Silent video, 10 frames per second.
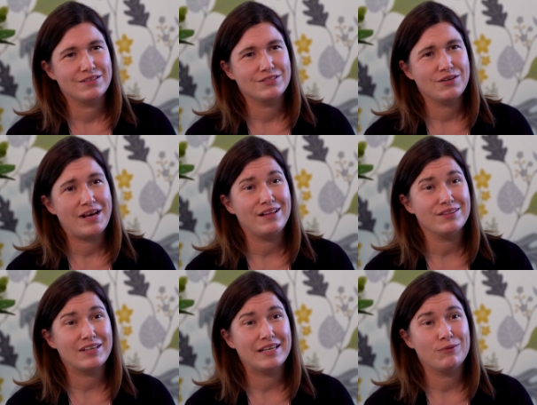So
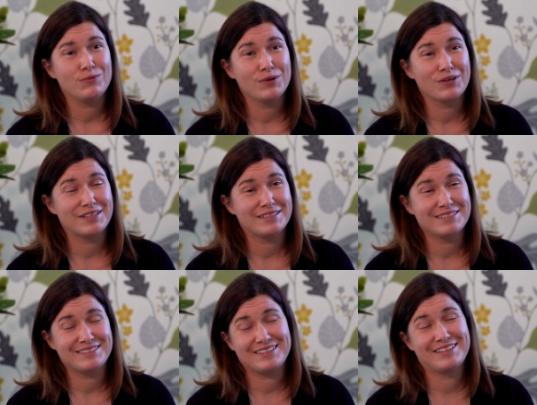healthcare
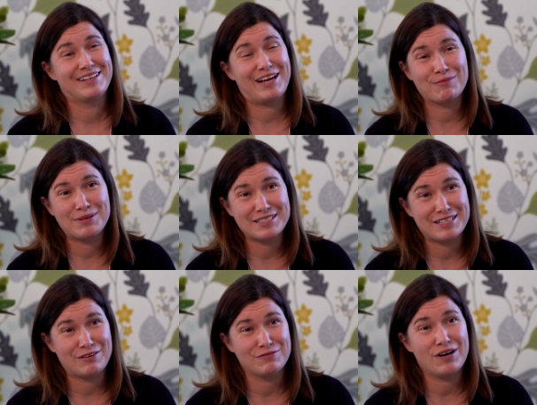workers like
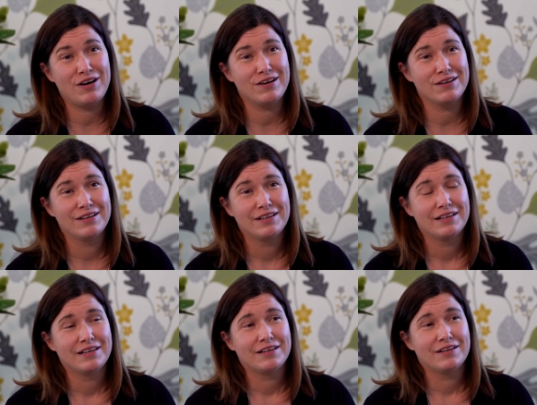myself are
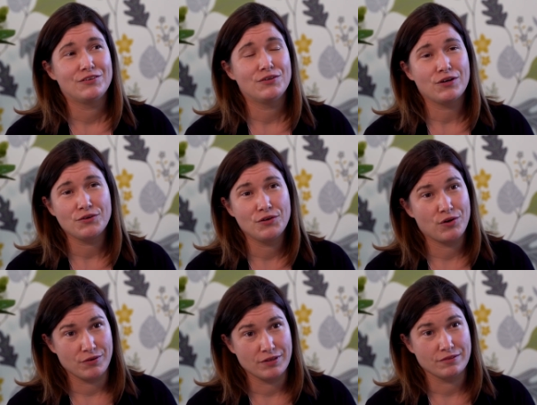not
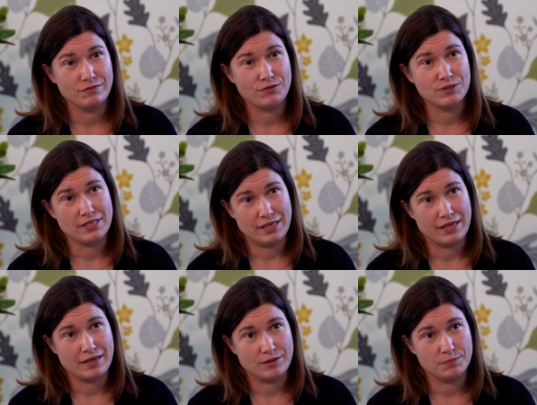known for
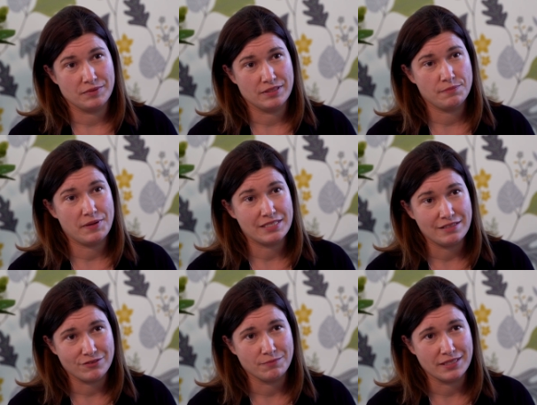seeking help, especially
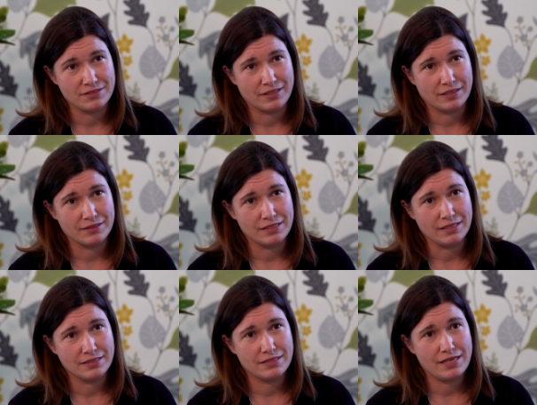for mental health
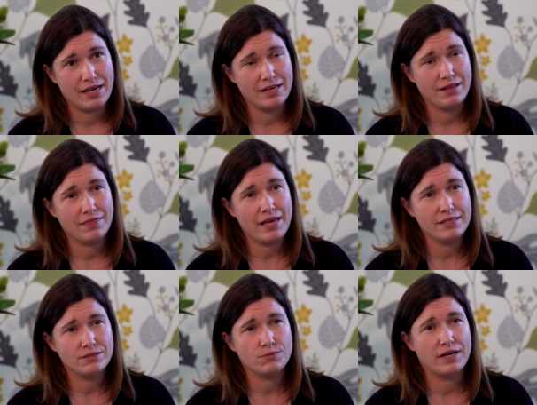needs. And
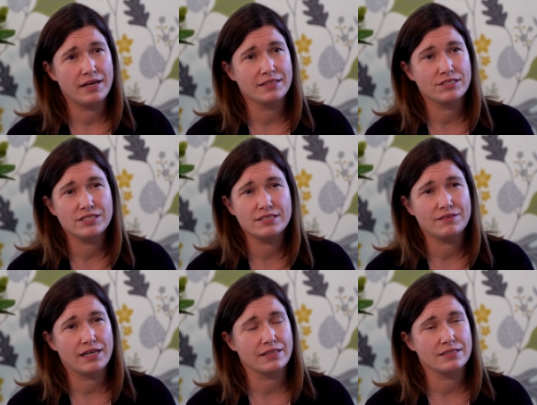that is why an initiative
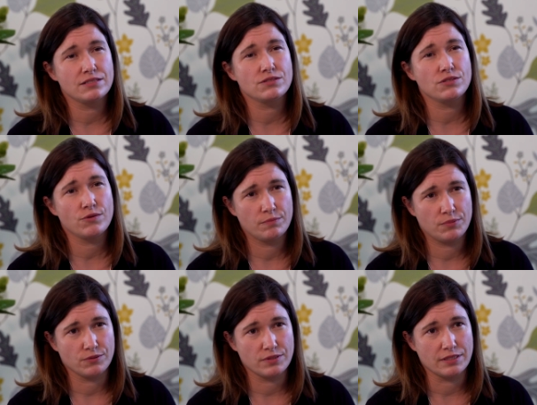like this is so
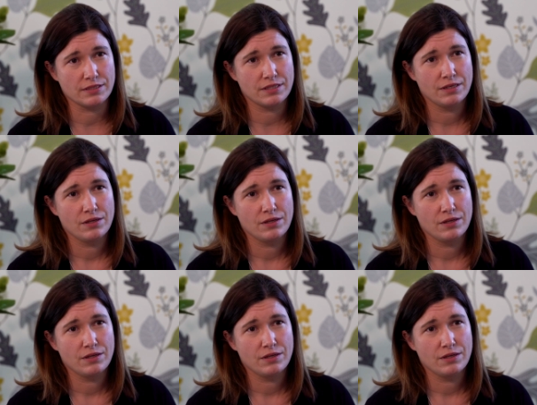important.